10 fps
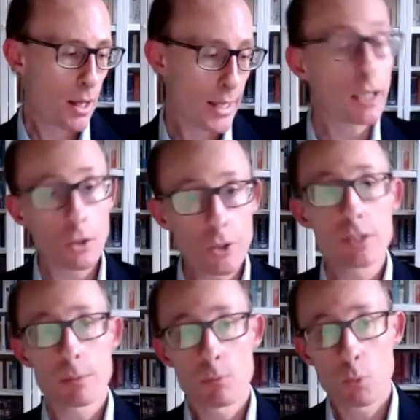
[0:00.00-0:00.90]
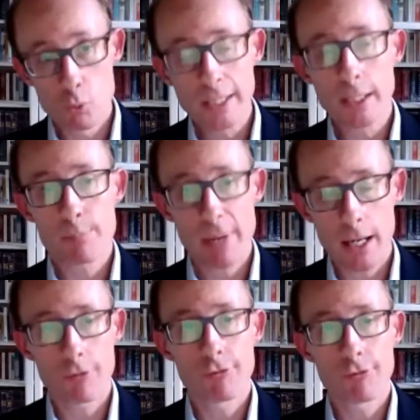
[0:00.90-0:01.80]
included some really
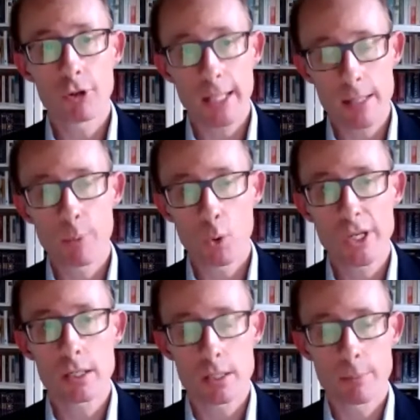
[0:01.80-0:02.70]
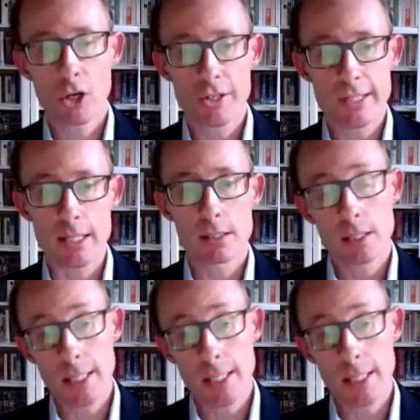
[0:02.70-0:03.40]
powerful, important democracies.